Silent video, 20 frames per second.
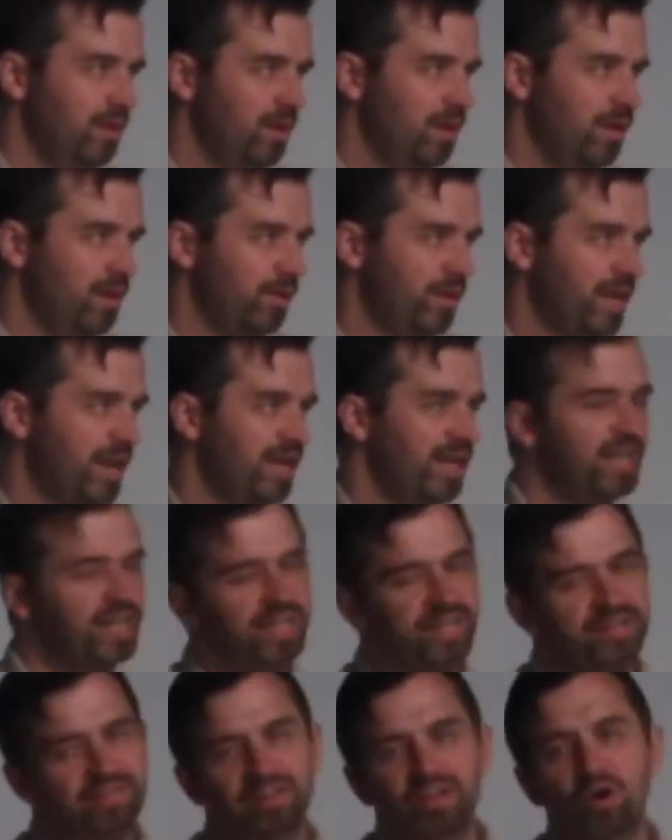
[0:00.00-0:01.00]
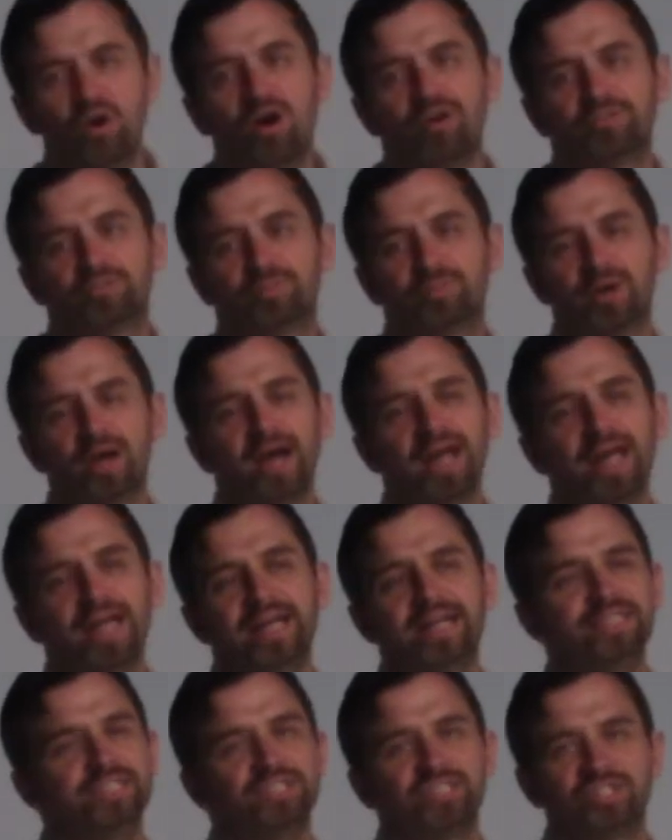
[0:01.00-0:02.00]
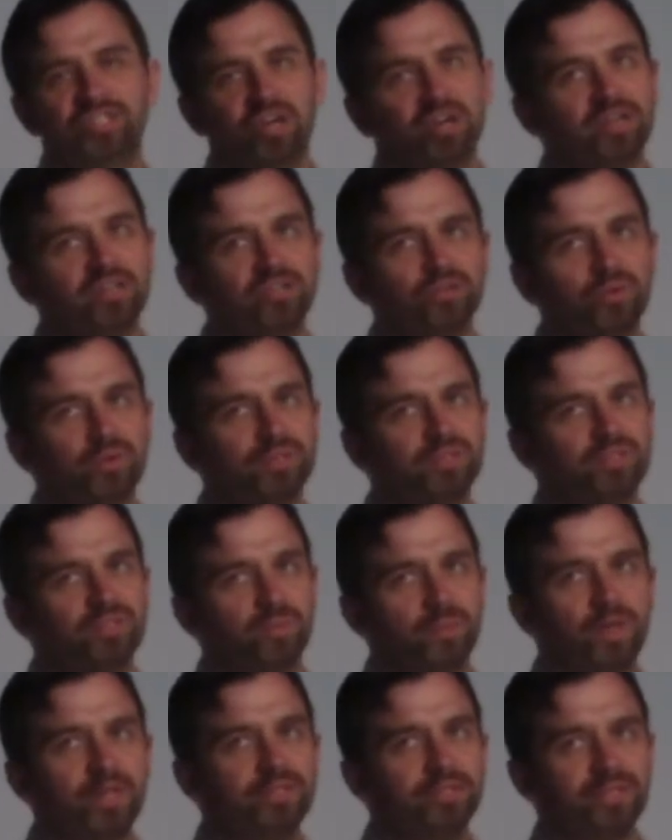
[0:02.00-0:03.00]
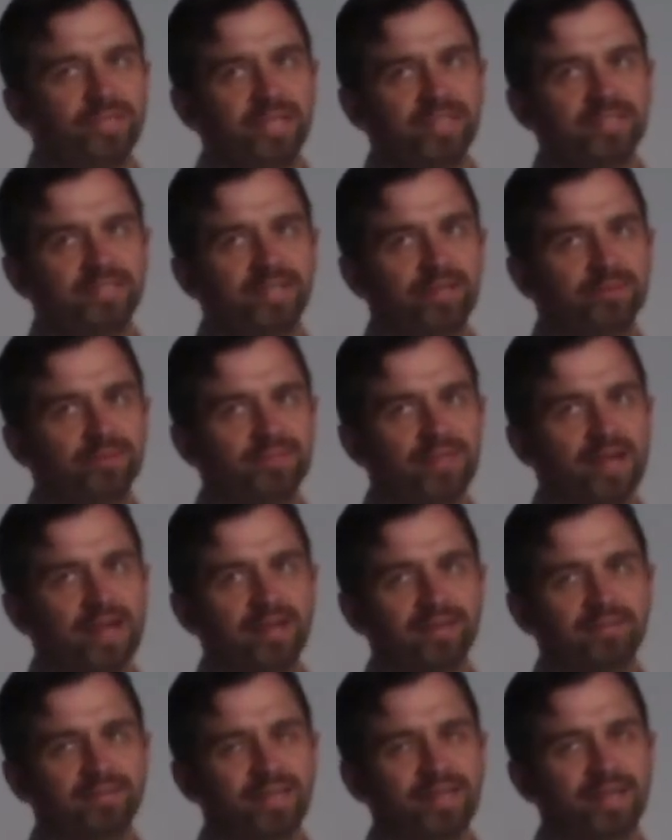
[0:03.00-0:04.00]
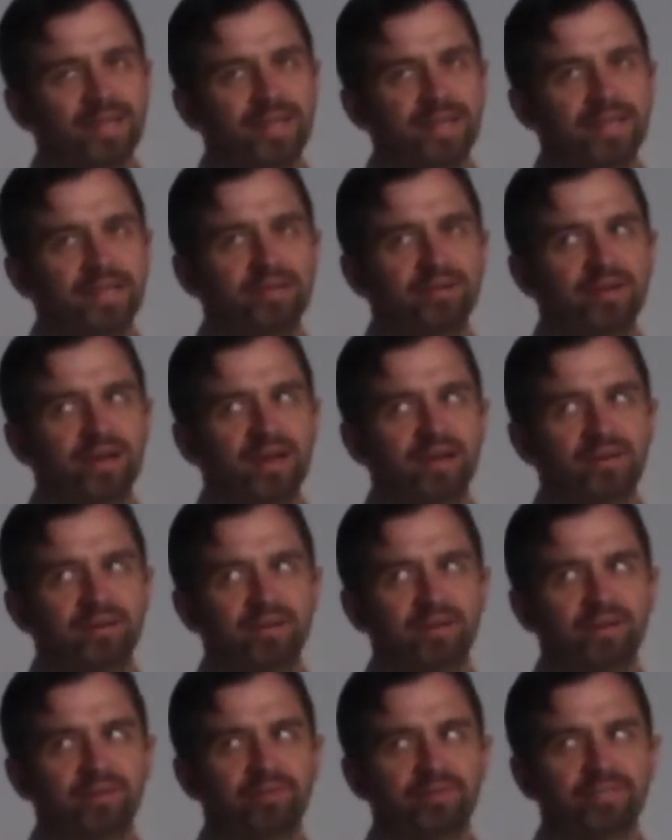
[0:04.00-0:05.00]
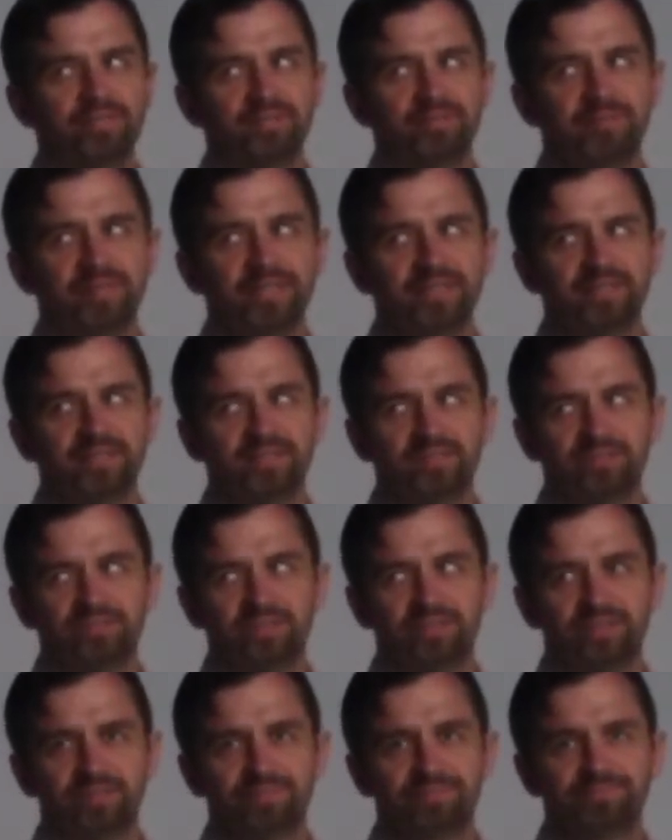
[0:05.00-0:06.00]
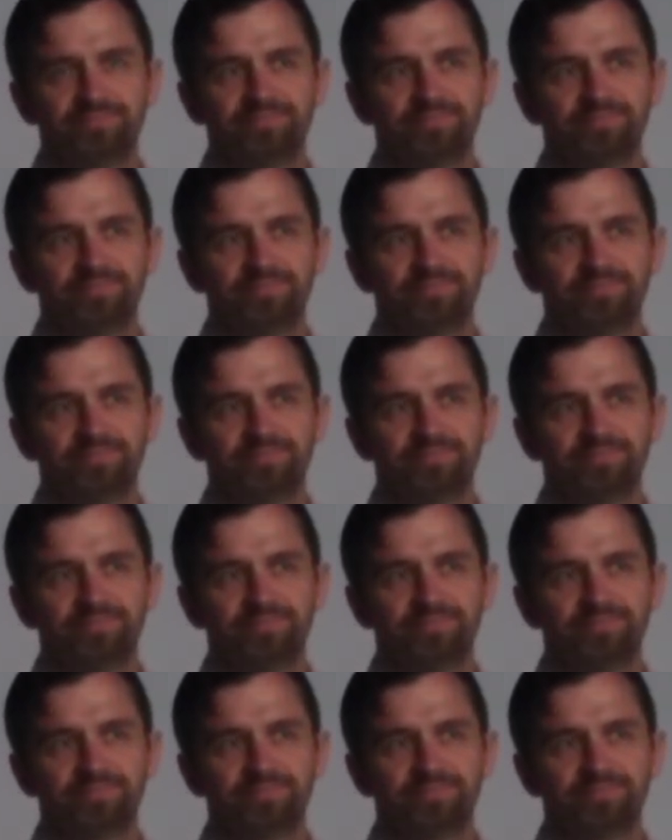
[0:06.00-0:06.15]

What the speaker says: Okay, he didn't even go off to pray. He just turned towards the wilderness, and he was like, I know God already wants to bless Israel.